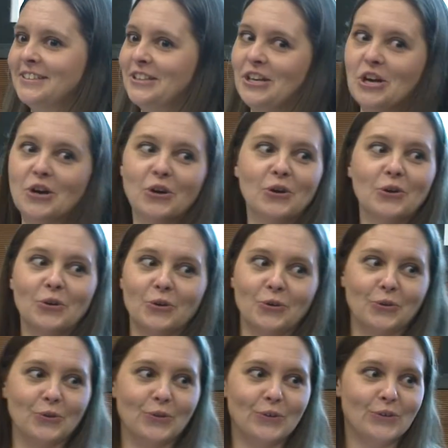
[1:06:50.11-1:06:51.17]

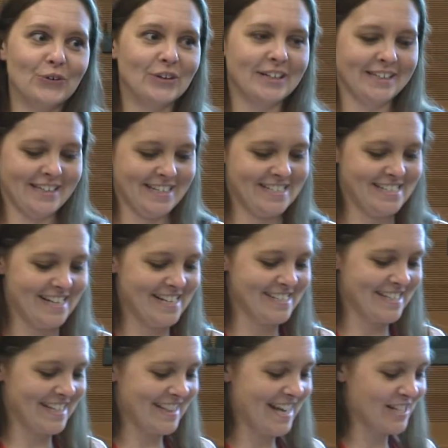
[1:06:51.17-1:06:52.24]
No, it
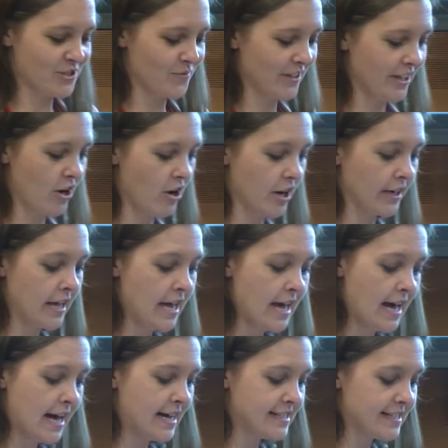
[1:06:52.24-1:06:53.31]
doesn't. That's really hard.
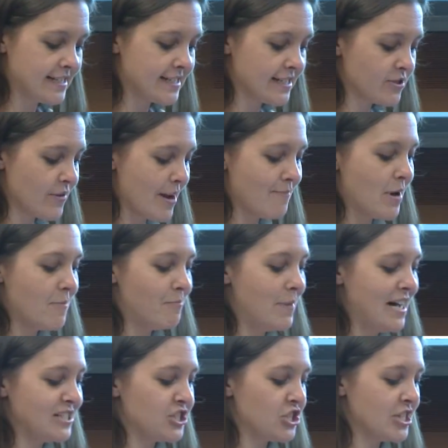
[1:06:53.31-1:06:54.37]
Uh, does this rhyme?
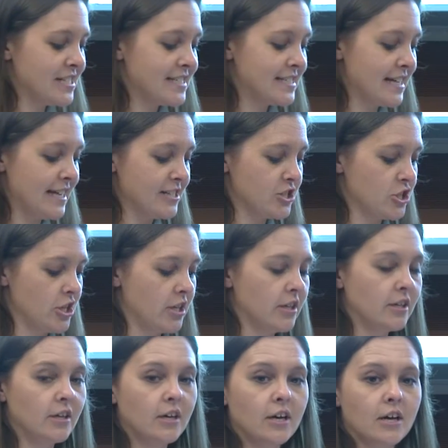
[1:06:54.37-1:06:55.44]
Much, such.
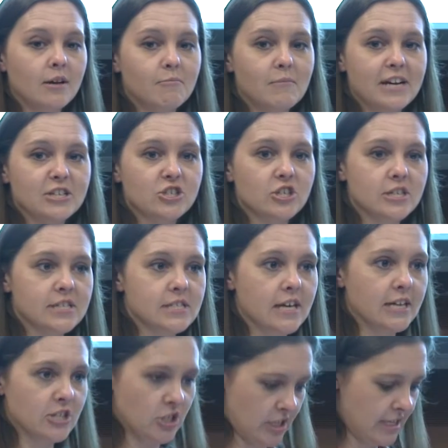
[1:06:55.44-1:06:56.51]
Much,
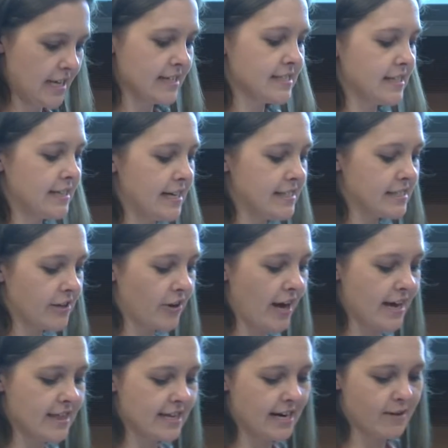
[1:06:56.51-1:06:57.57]
such. Yes, it does.
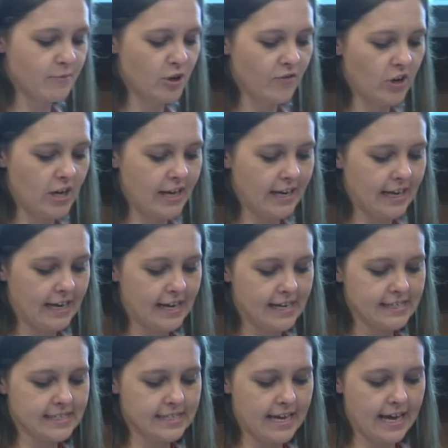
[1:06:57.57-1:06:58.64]
Okay, then I move on and
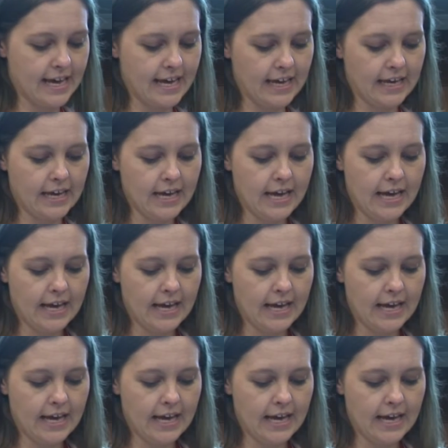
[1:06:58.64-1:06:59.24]
I say,